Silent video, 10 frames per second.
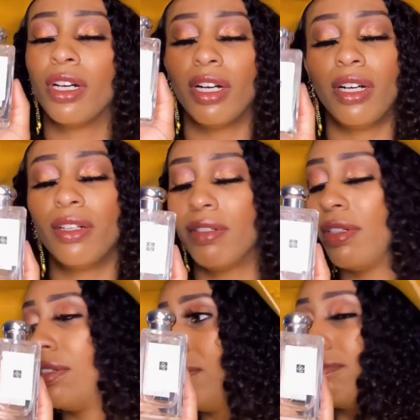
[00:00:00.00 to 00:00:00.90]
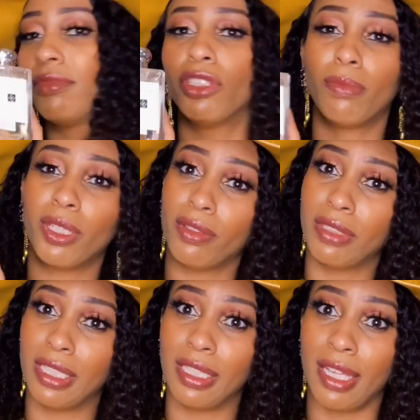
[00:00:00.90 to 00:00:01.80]
Oh, Jo Malone
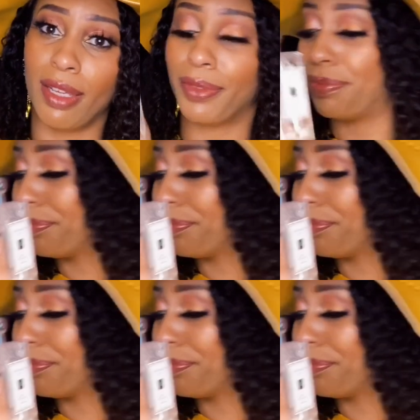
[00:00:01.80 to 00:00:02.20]
did that one.